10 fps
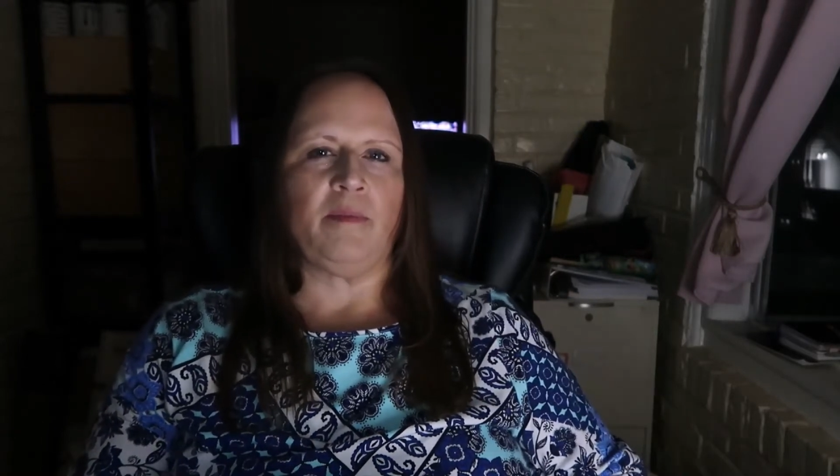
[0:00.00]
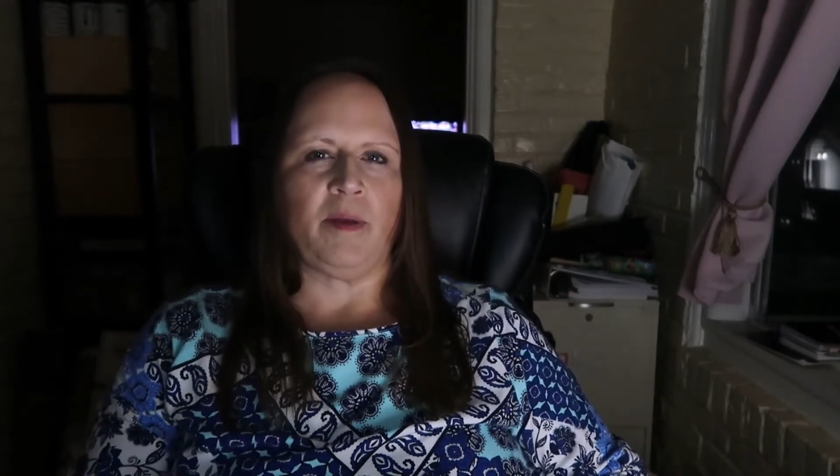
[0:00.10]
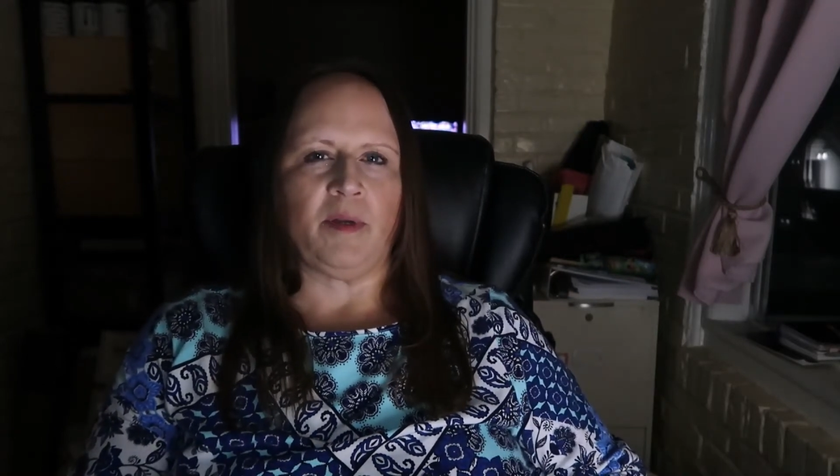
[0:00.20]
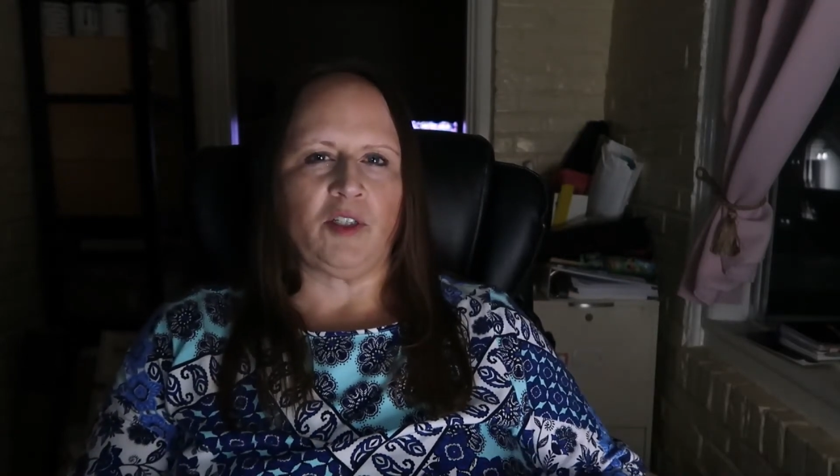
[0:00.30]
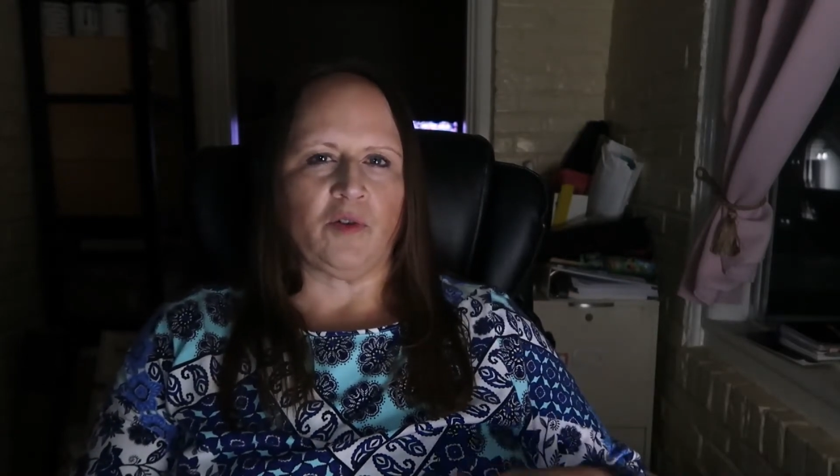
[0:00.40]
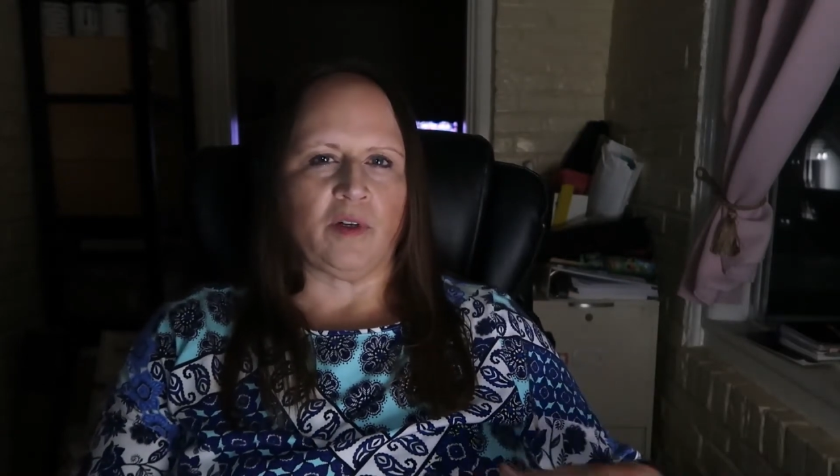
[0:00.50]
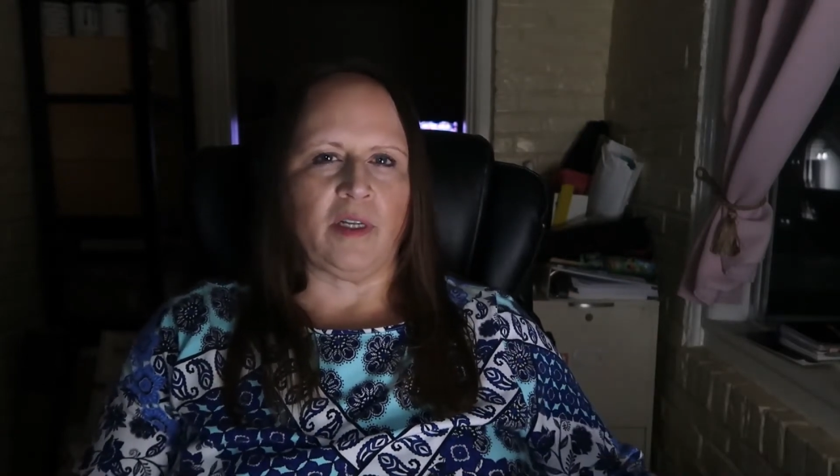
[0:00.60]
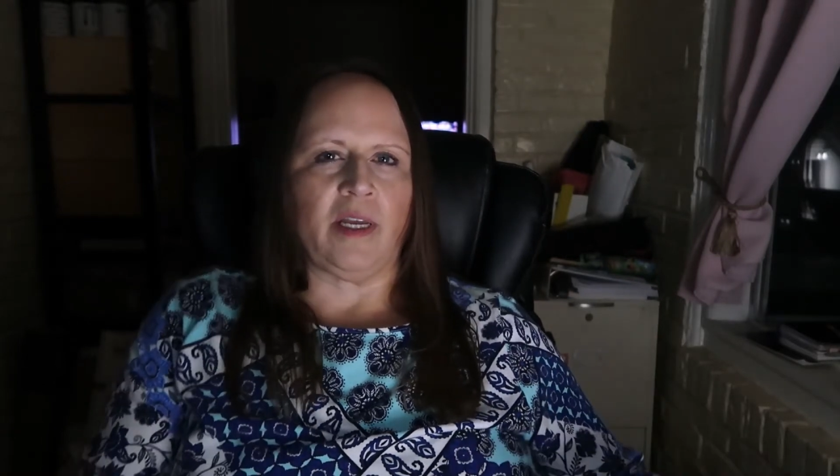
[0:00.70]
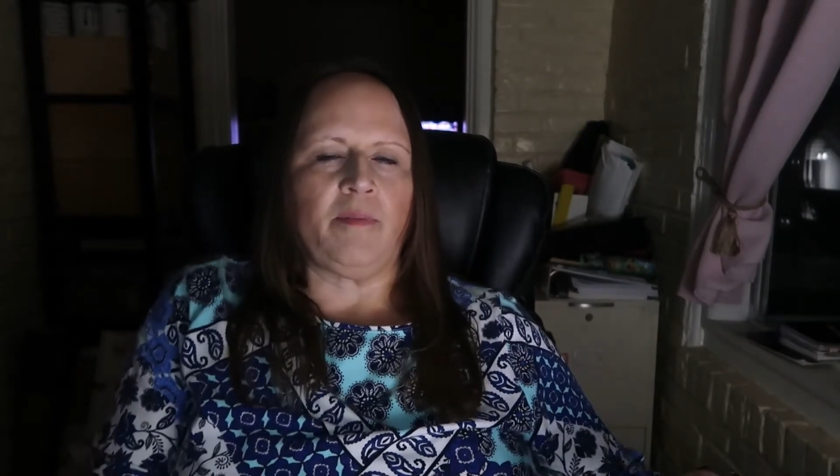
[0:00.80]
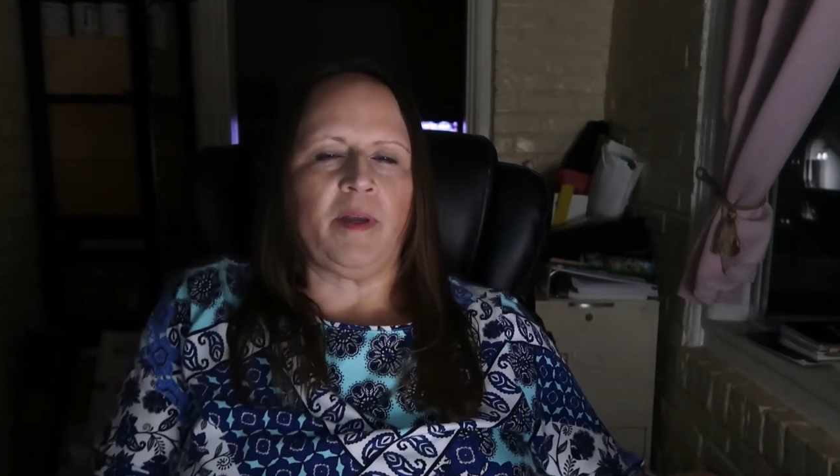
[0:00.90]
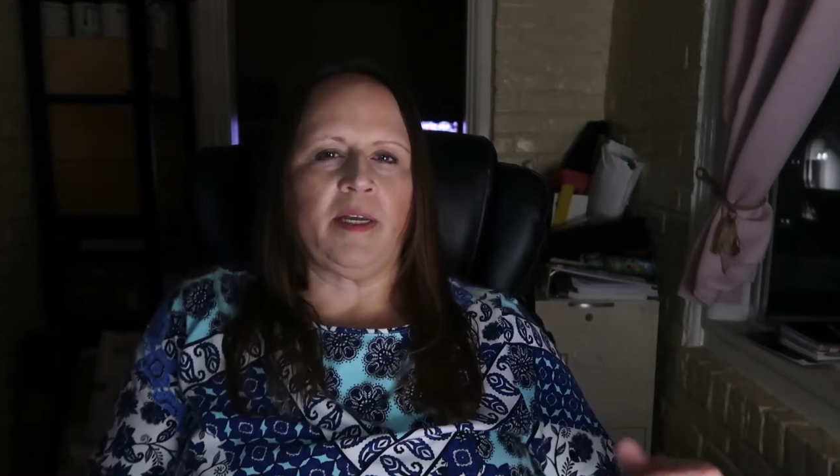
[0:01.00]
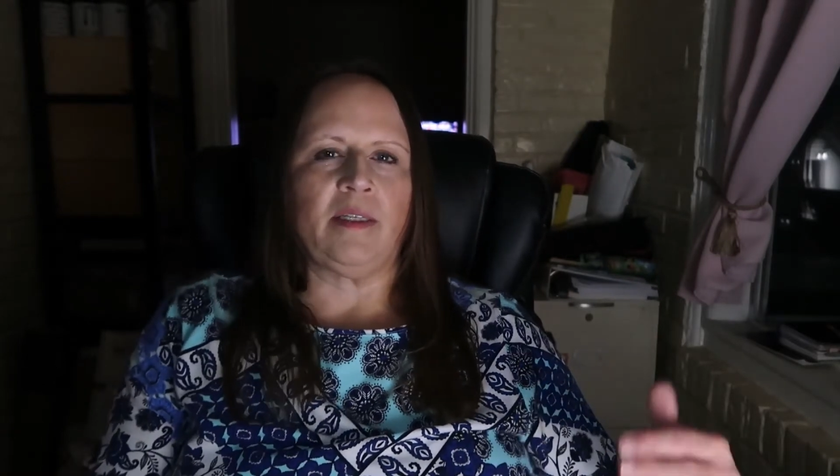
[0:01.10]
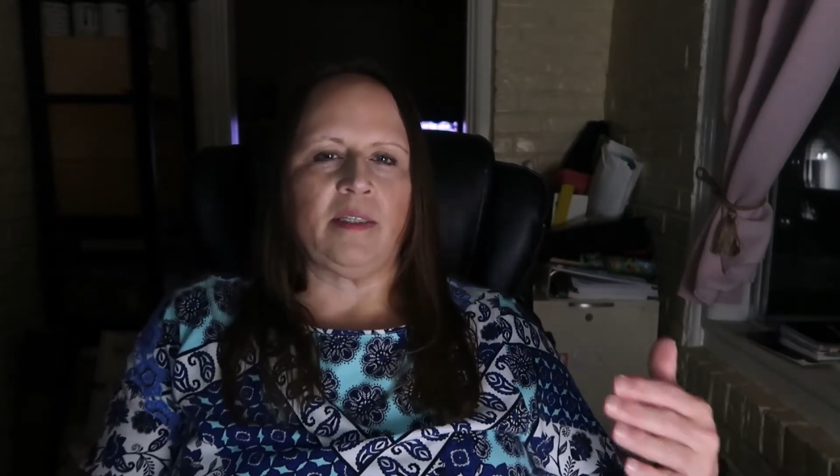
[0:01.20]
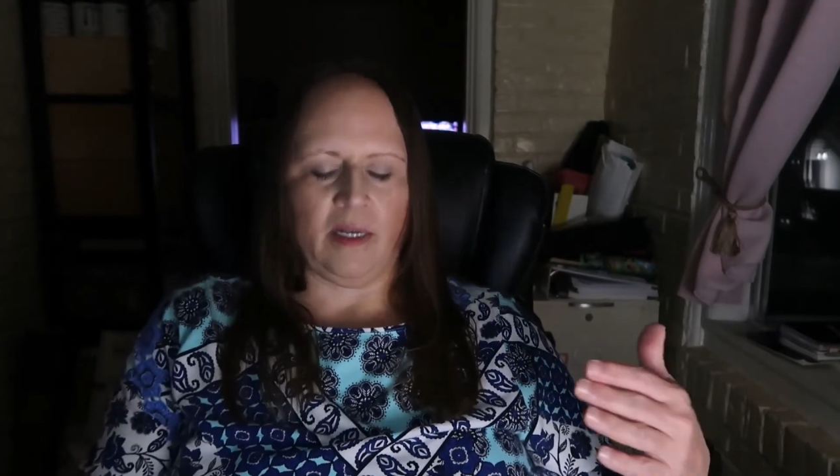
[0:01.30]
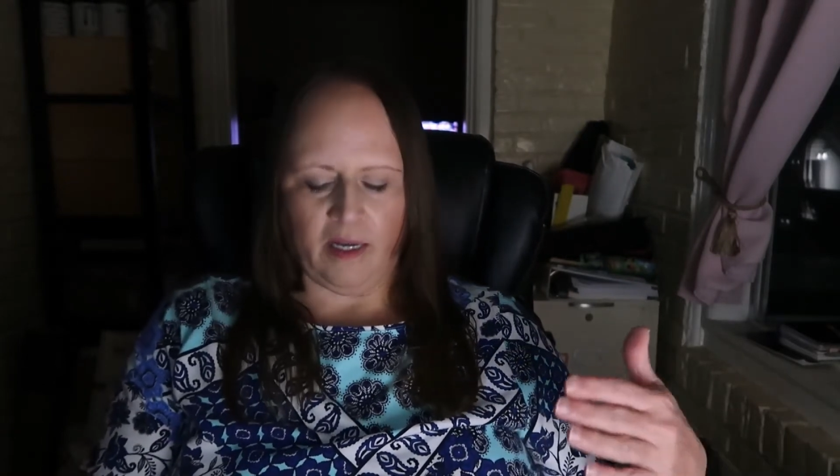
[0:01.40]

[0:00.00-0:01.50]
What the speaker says: maybe a shorter length, because